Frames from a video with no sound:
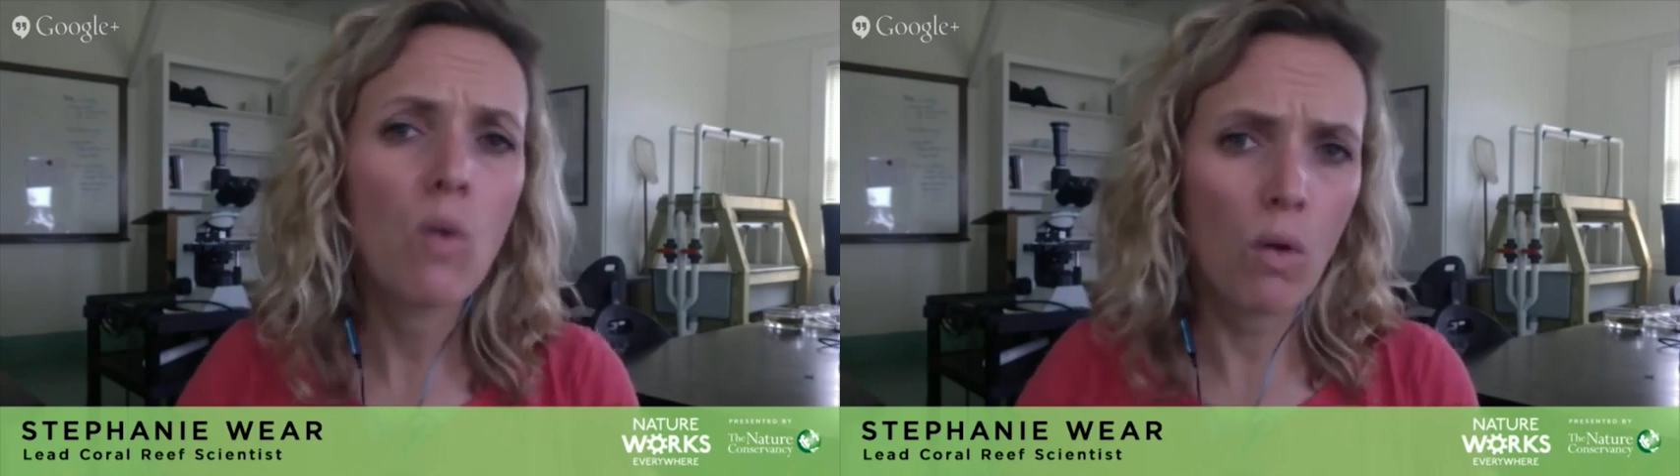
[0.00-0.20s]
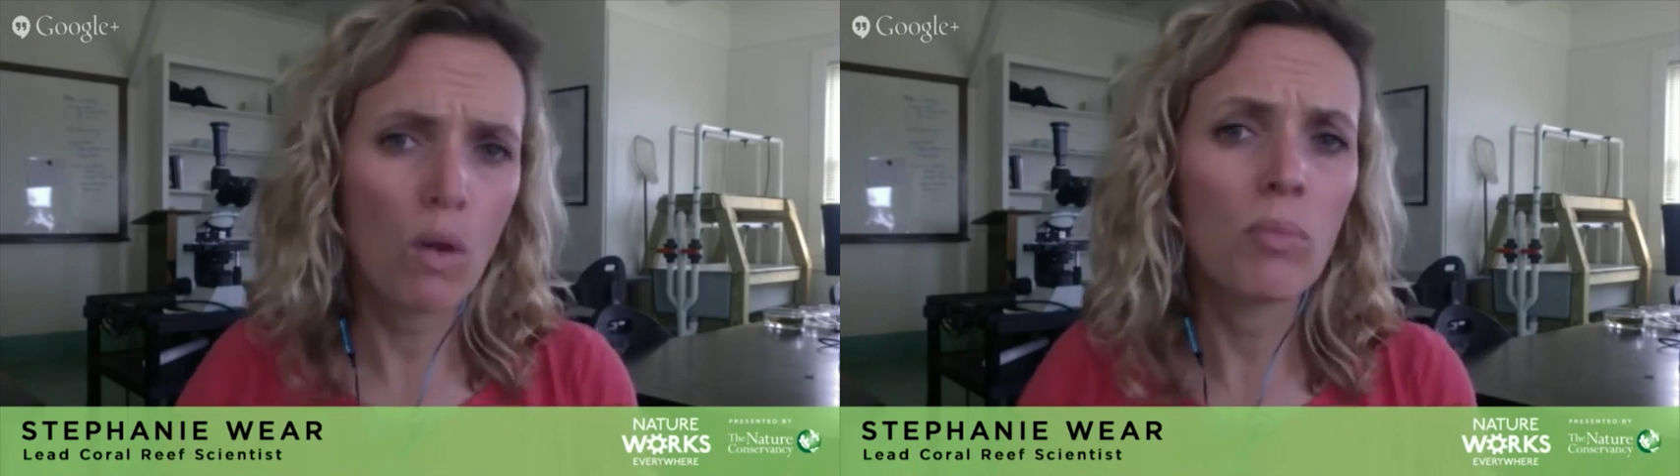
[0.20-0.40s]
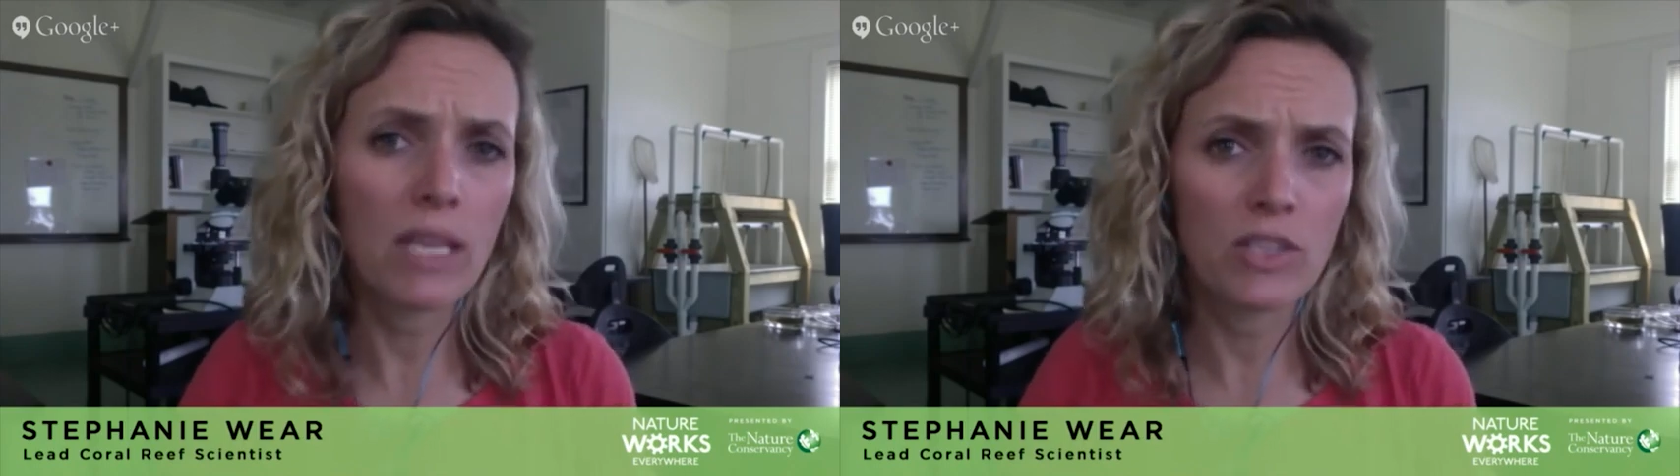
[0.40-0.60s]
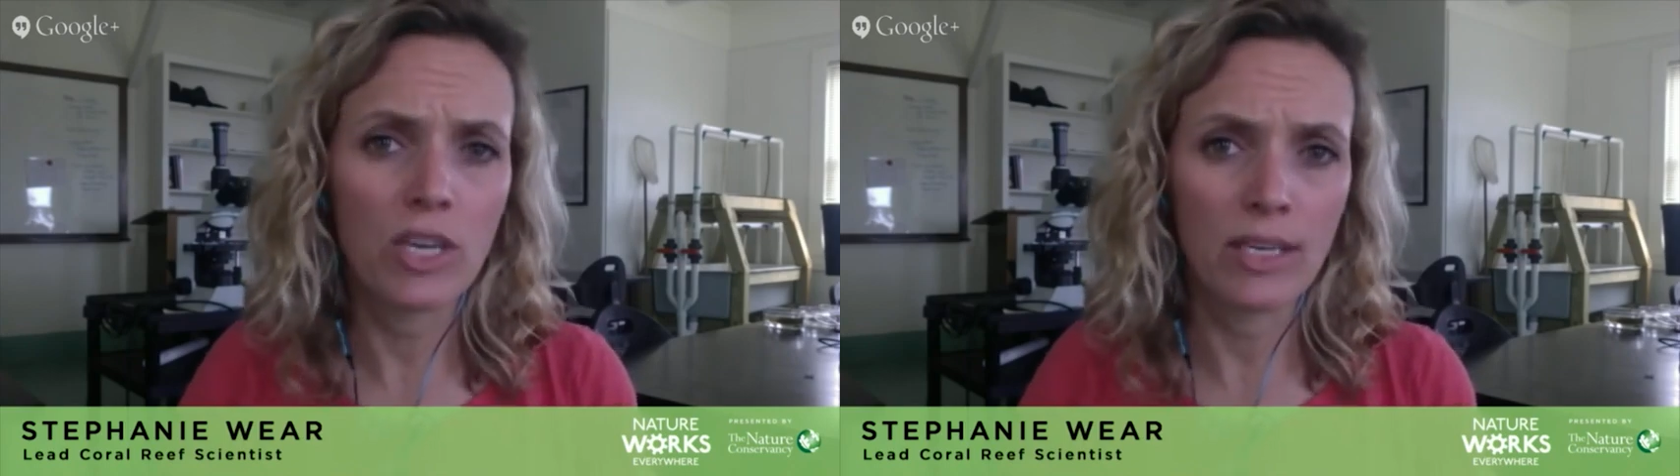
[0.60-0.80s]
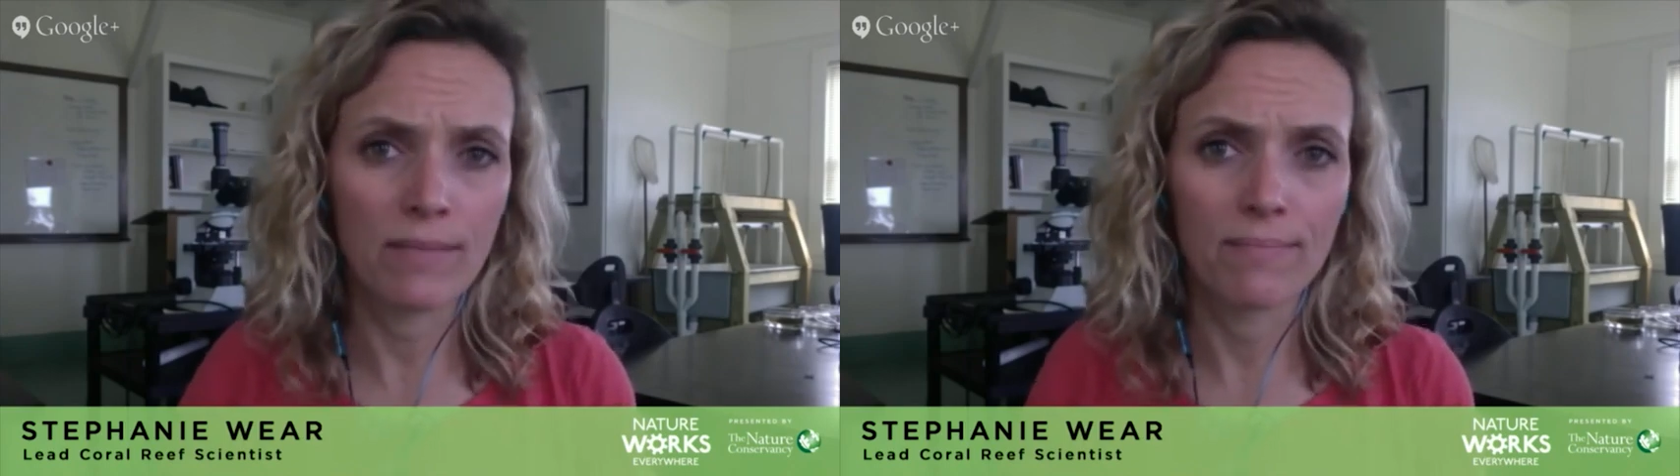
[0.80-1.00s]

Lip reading: coral bleaching.